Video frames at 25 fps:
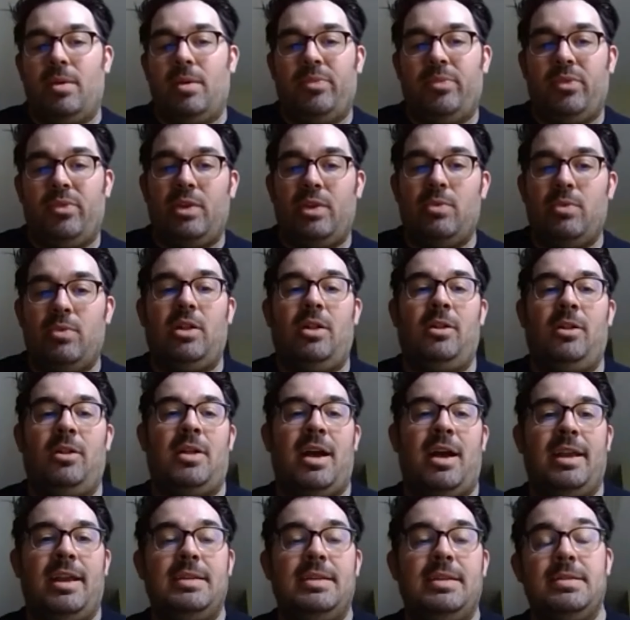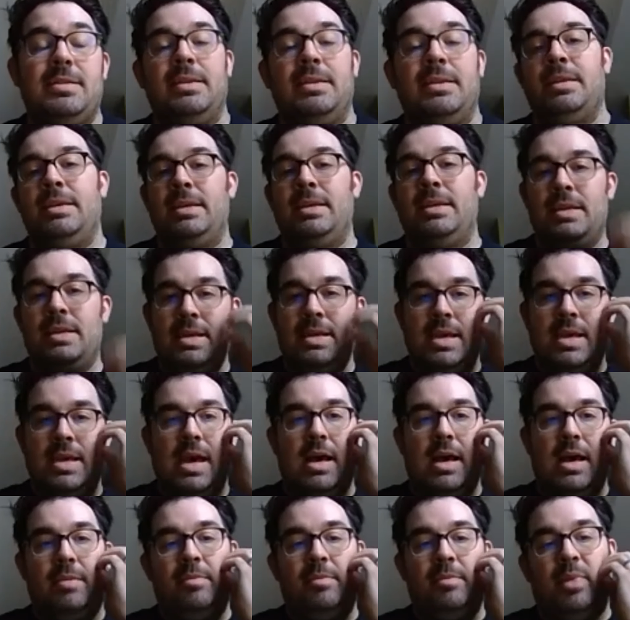pretty well aligned.
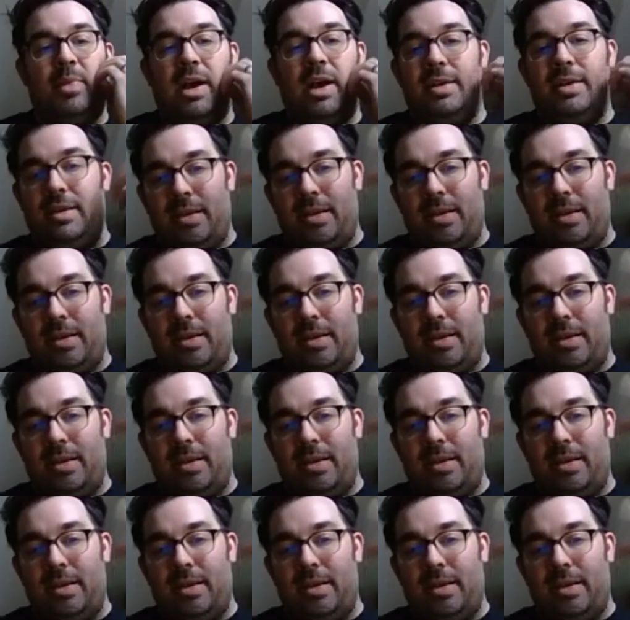But